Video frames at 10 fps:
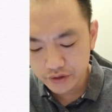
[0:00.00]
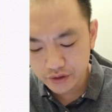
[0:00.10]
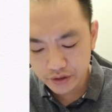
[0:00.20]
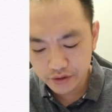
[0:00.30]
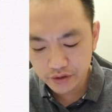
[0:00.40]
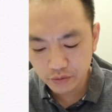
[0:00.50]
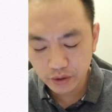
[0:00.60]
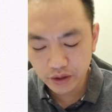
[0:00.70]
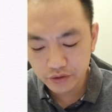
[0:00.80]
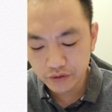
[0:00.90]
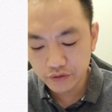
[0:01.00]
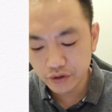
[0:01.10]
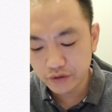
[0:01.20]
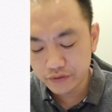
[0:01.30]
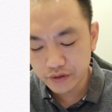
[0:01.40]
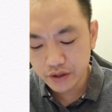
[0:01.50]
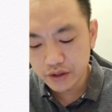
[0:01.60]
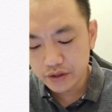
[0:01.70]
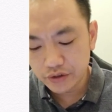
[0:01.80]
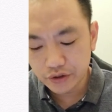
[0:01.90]
is 1 out of 12.
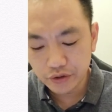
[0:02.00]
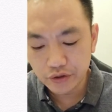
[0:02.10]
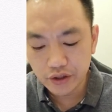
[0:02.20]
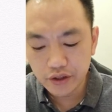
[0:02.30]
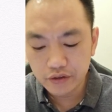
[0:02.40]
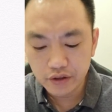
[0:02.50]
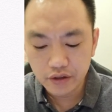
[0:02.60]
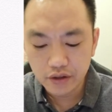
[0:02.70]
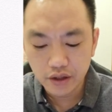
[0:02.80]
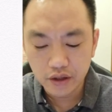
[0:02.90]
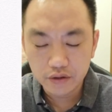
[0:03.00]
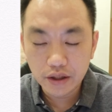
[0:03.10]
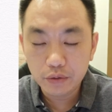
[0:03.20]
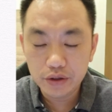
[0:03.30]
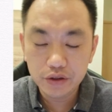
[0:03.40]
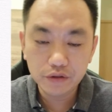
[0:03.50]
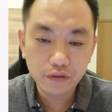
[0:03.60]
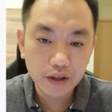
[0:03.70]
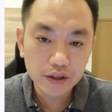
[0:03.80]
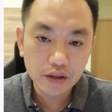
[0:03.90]
So totally, now we need to
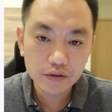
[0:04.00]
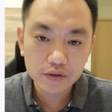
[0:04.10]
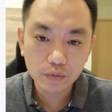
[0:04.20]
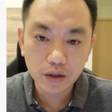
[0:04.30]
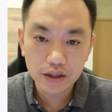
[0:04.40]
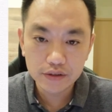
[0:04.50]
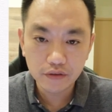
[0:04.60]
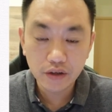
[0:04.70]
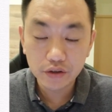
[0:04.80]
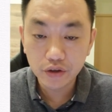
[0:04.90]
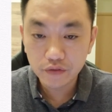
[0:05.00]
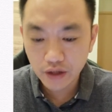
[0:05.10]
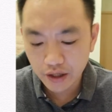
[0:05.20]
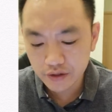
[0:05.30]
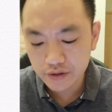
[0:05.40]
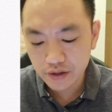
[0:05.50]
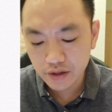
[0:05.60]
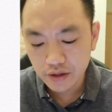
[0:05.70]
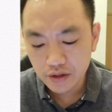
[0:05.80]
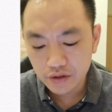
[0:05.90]
find out what is the value of x.
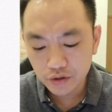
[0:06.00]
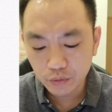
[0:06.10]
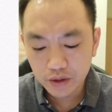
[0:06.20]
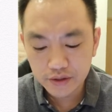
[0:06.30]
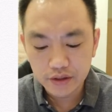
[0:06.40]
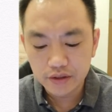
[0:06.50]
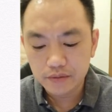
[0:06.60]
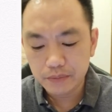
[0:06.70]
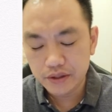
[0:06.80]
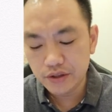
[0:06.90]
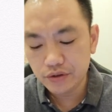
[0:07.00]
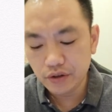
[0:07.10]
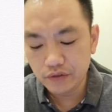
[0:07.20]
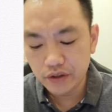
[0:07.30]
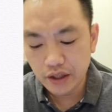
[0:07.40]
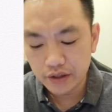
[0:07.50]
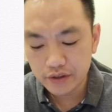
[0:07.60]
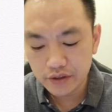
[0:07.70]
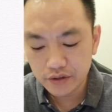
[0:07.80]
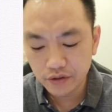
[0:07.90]
So what's the position of the
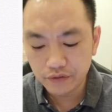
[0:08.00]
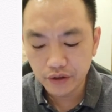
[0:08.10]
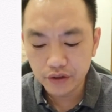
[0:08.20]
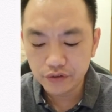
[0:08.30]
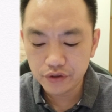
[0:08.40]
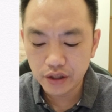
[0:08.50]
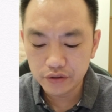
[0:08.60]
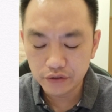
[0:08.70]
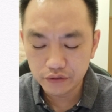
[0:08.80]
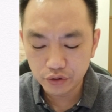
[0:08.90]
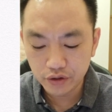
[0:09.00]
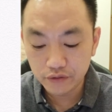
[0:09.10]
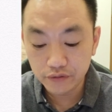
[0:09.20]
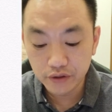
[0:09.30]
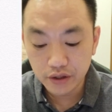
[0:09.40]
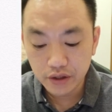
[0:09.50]
x? So from 3 out of 12,